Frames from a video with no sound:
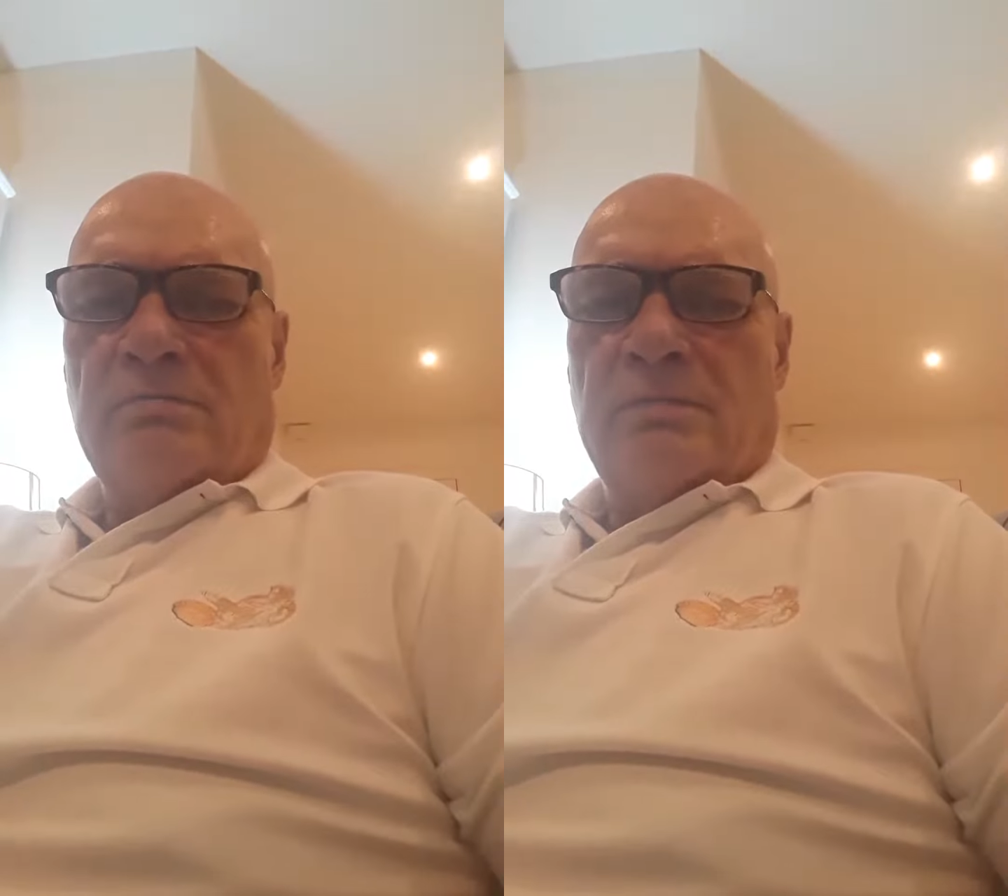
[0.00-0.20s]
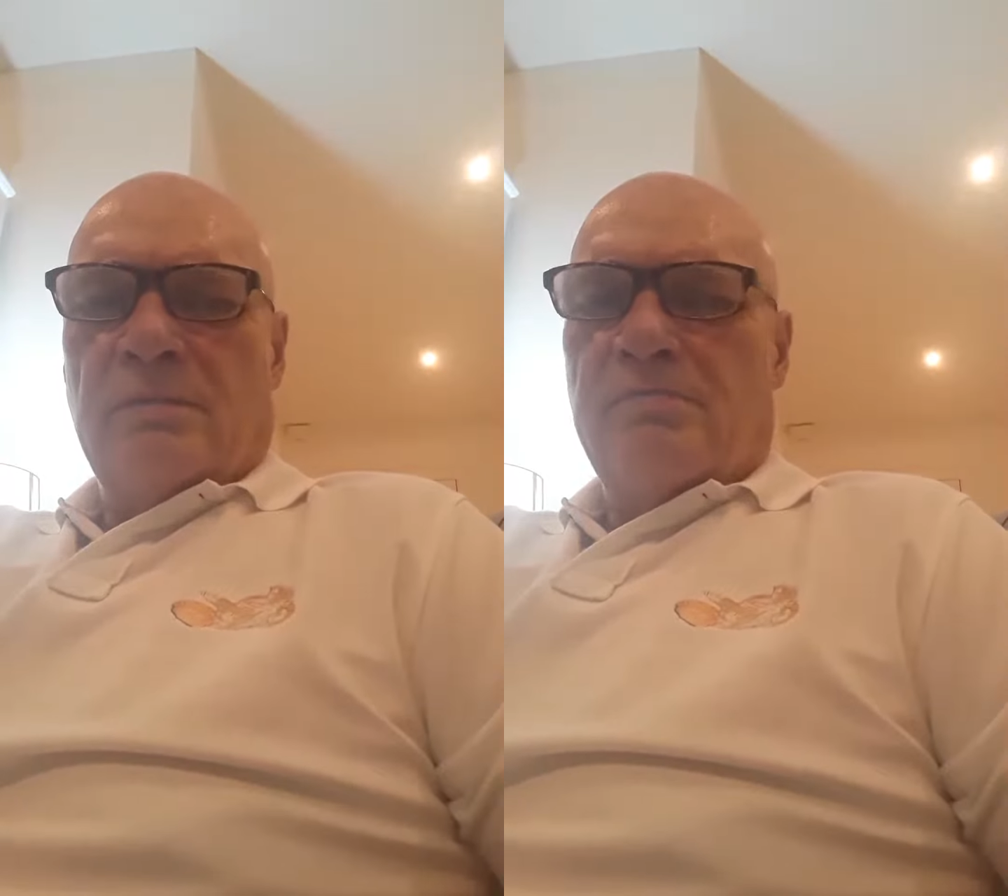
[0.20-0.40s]

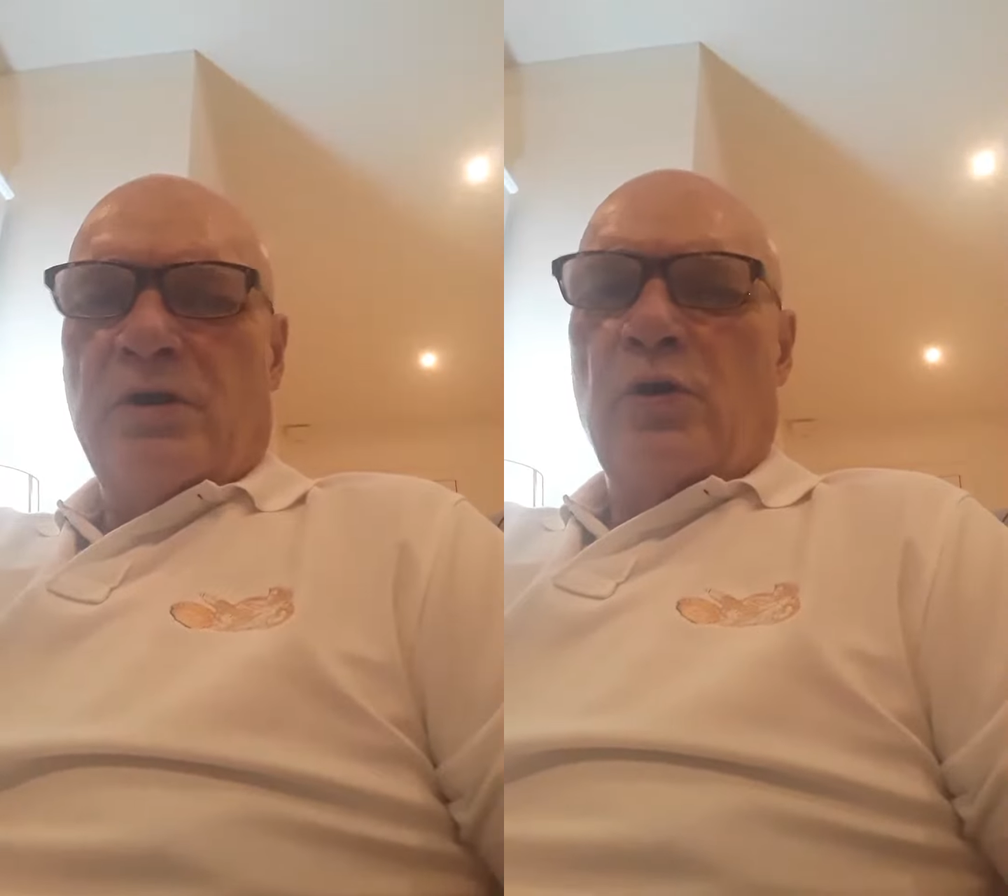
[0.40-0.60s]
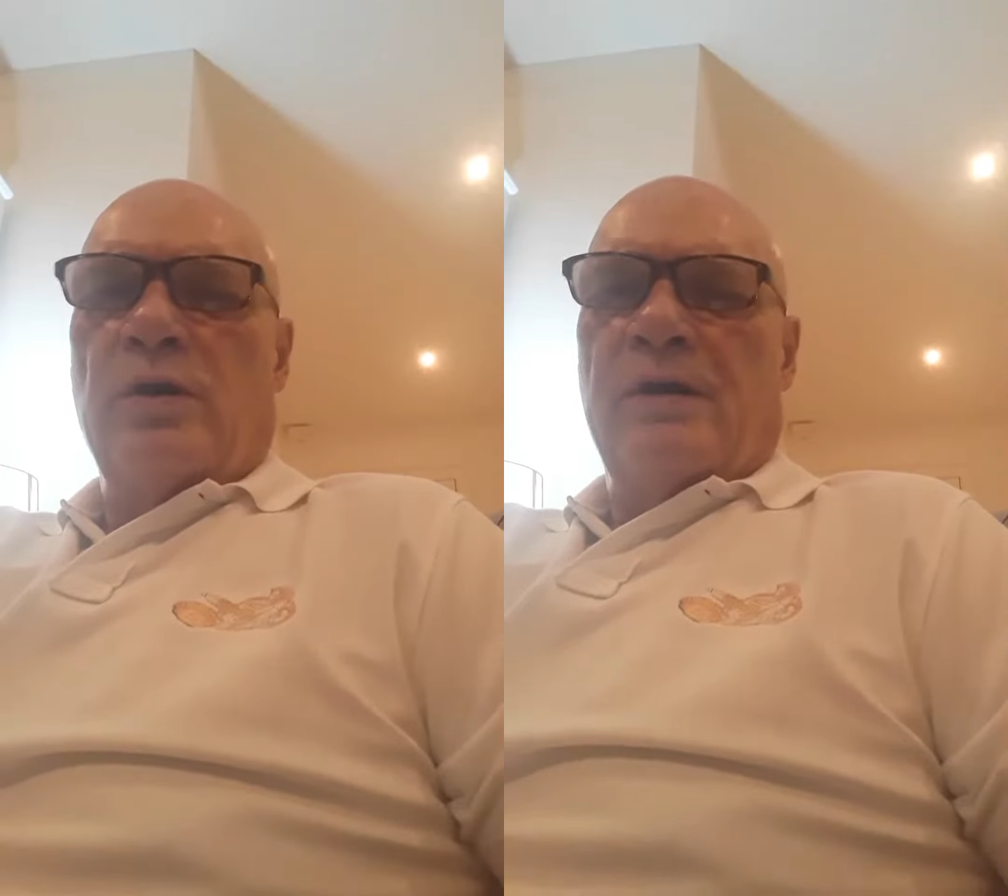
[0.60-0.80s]
the
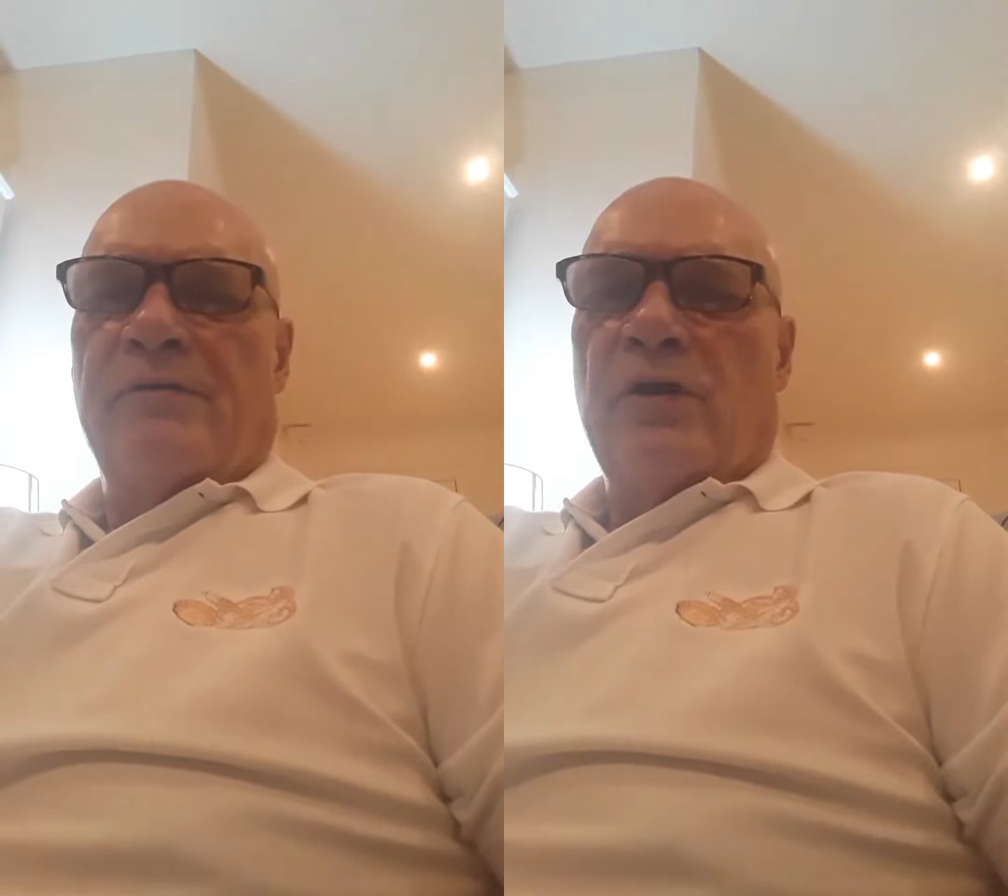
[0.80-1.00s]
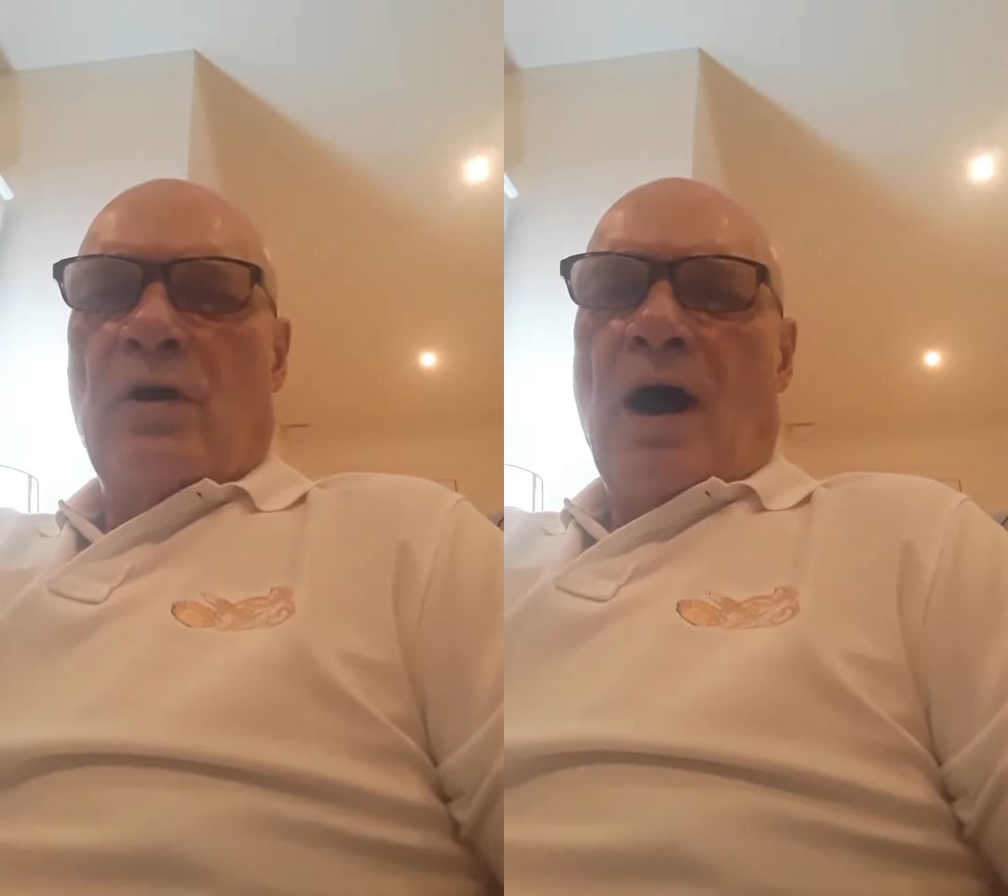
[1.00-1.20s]
beauty of your